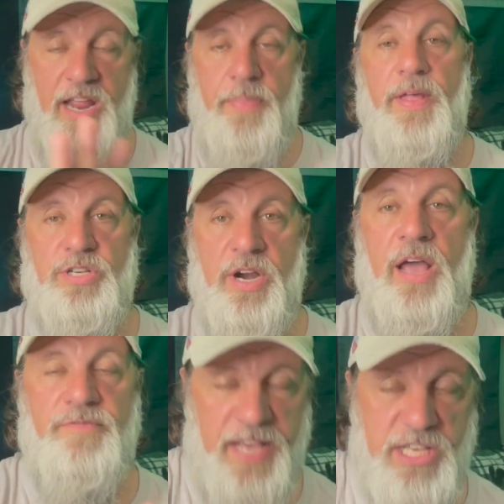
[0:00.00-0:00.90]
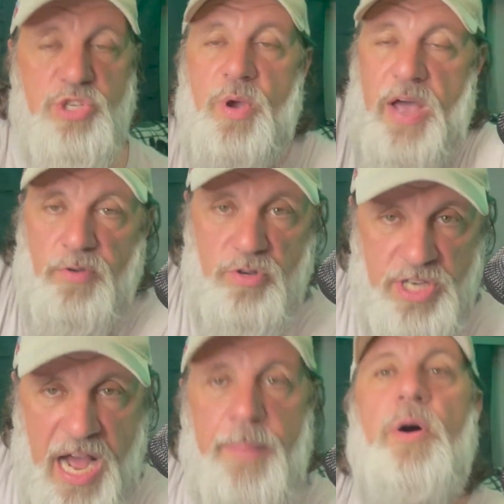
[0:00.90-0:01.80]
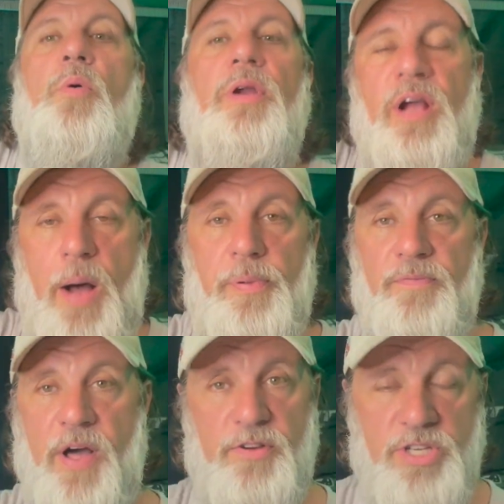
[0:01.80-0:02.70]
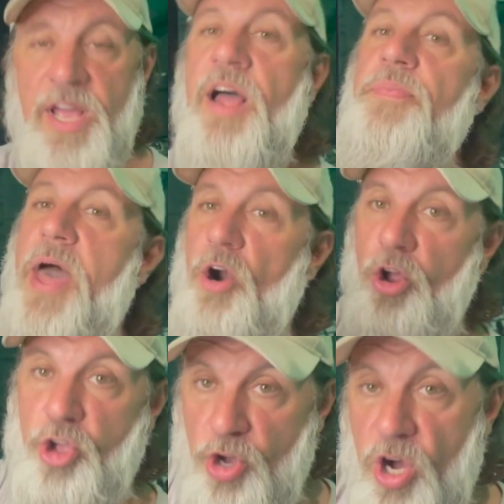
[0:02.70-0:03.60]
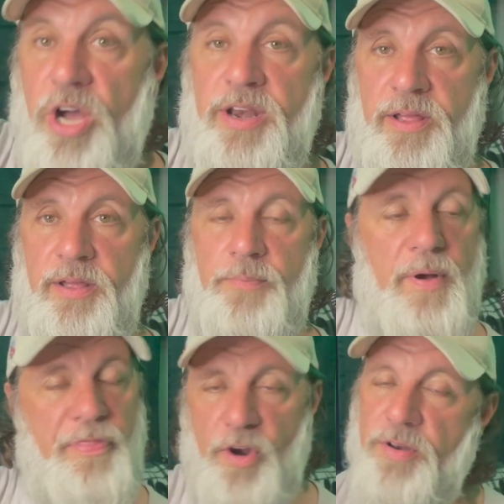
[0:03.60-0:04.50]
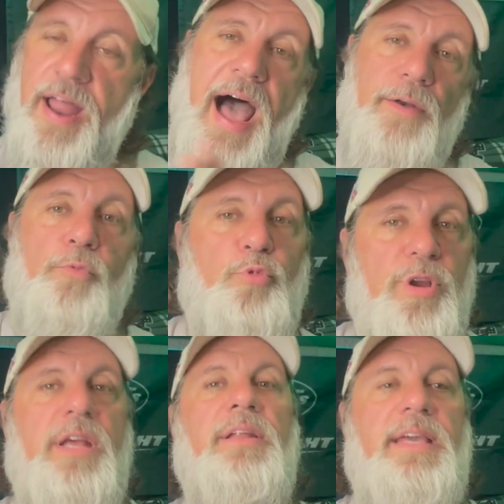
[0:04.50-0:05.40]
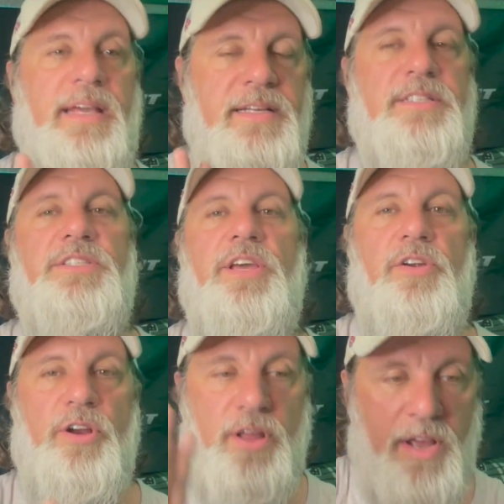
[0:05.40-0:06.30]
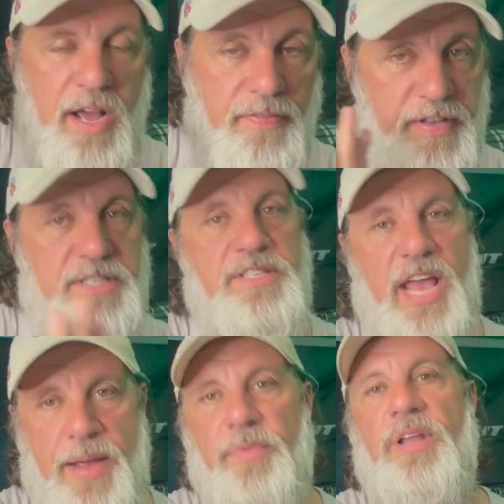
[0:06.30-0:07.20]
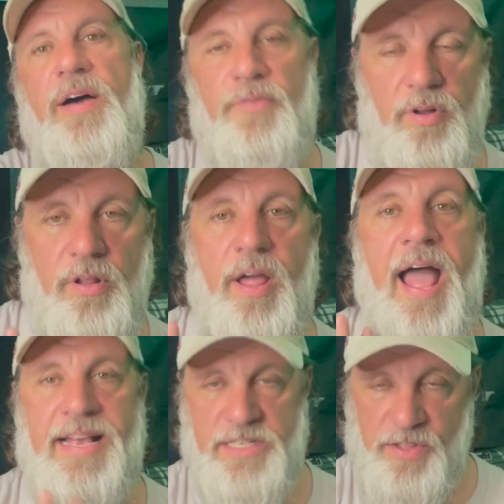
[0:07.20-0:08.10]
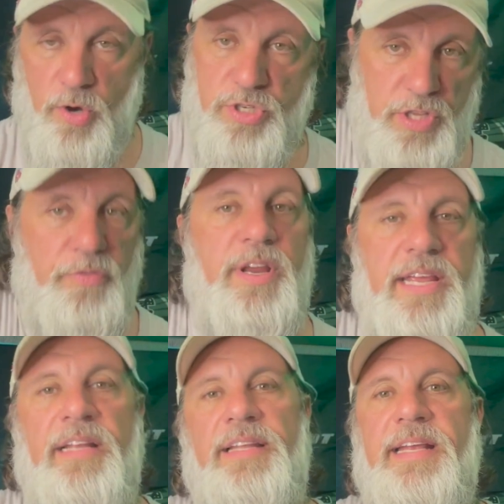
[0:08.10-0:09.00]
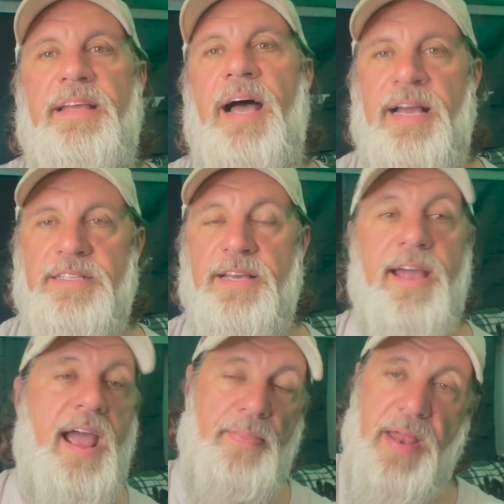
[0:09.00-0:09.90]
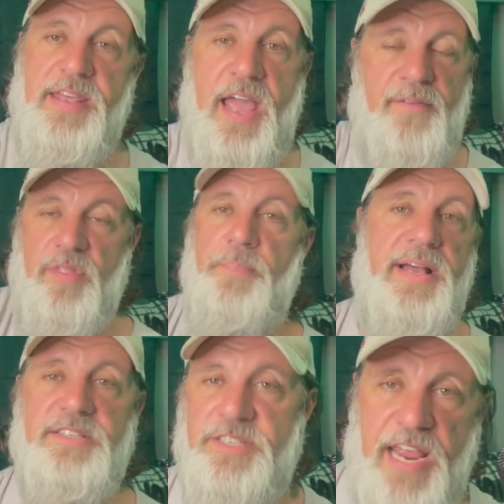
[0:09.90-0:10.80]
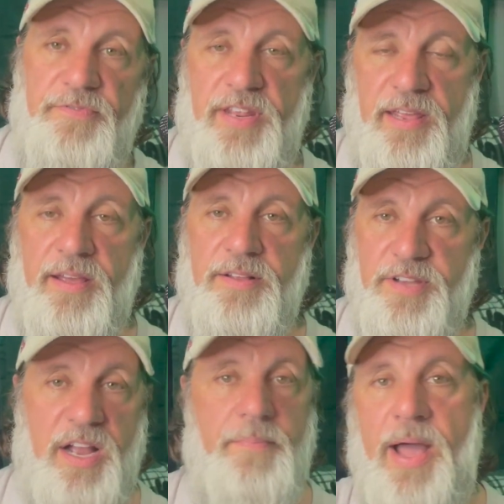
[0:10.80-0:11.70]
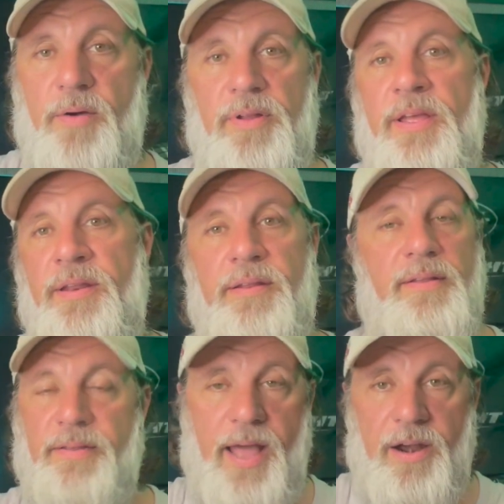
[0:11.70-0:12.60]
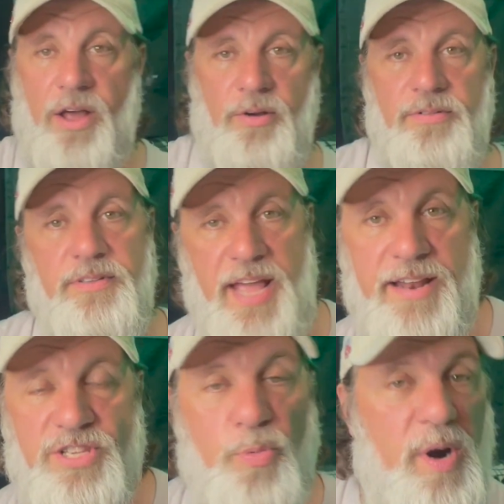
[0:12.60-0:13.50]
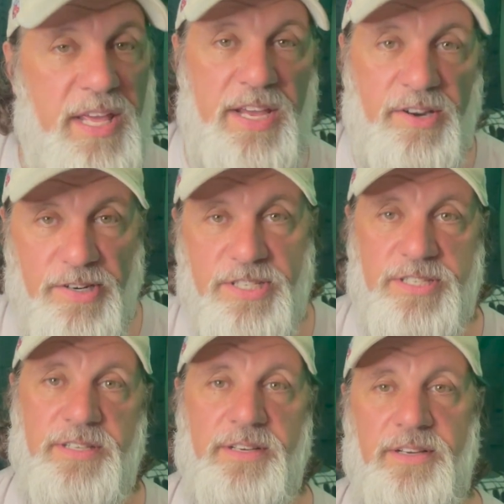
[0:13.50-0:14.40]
in the draft. Yes, you have Ojabo and a couple of others that are good, but they're not really considered the same level as those three elite guys. And then you have the best safety to come out in, I don't know, 10, 20 years.